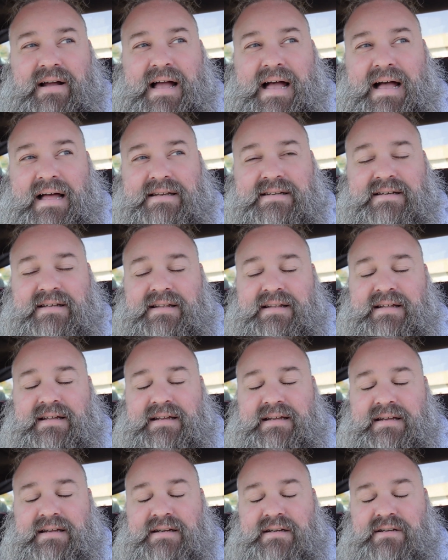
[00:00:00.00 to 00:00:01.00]
at
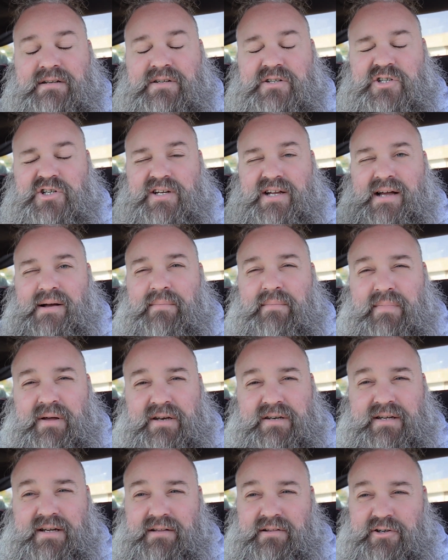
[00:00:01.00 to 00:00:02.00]
the GM
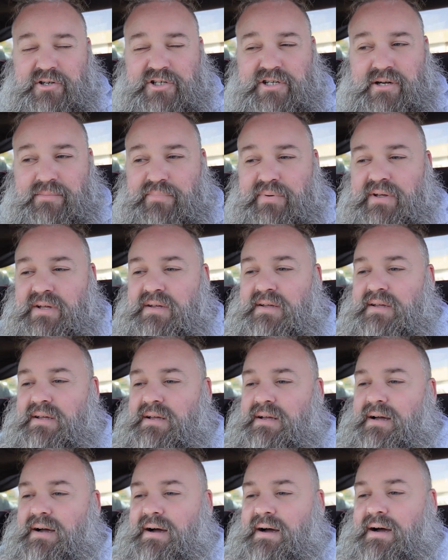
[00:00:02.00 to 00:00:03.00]
dealership
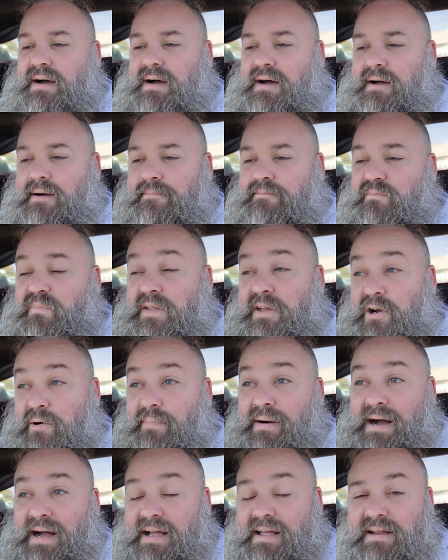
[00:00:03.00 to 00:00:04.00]

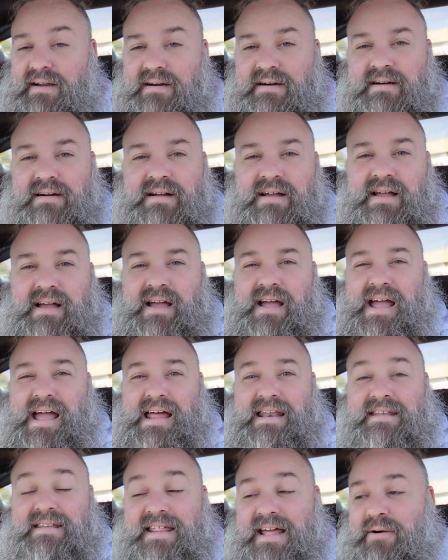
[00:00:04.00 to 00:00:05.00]
nearby here,
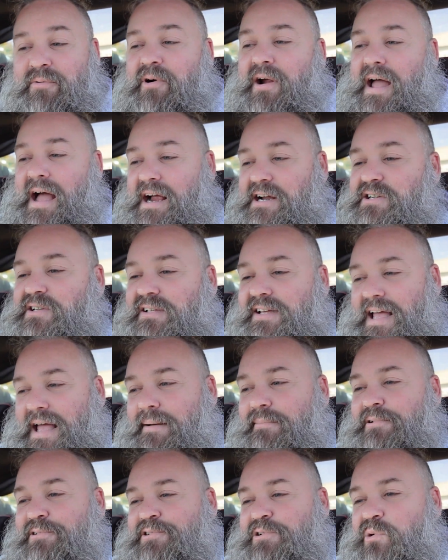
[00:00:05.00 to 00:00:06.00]
and they were actually
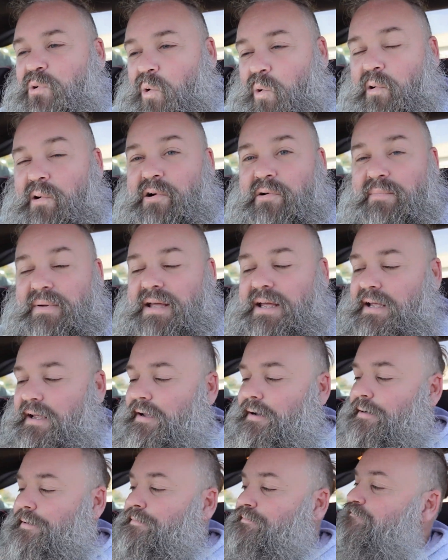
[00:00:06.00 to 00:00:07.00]
able to order
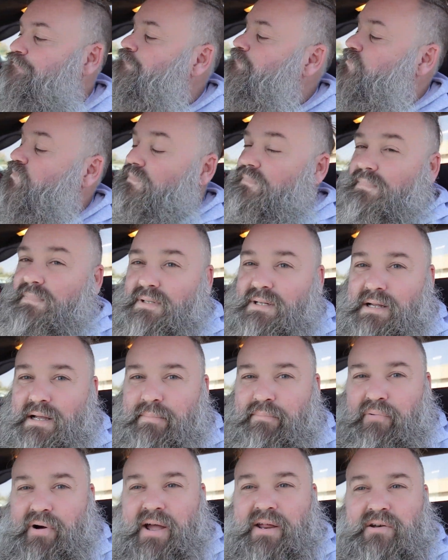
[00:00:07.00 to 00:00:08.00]
me
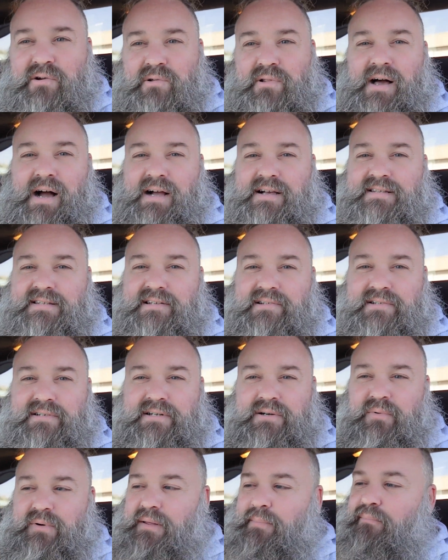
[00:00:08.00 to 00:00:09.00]
a brand new lock
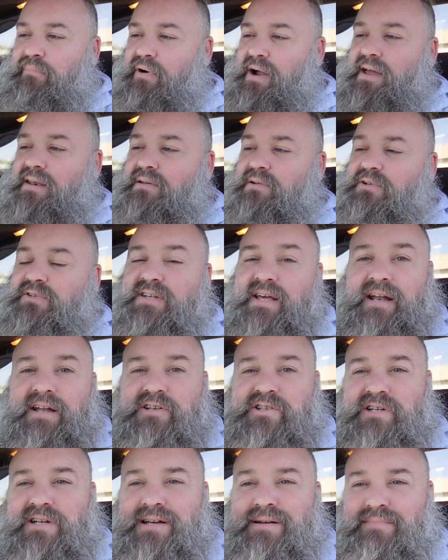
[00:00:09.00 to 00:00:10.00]
cylinder with a brand new set of
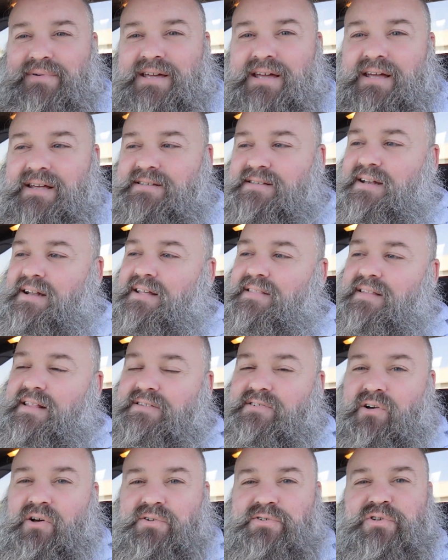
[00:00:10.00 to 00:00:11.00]
GM keys in it
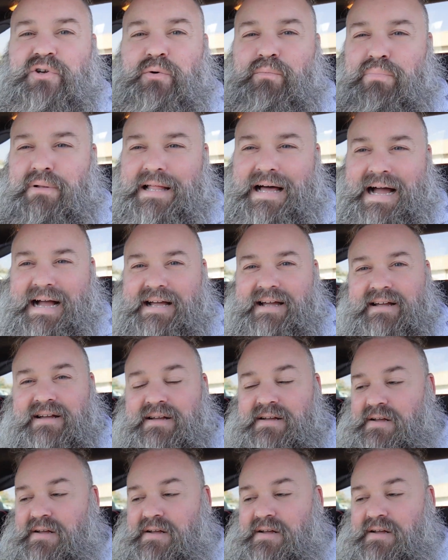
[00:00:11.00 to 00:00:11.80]
that's also black.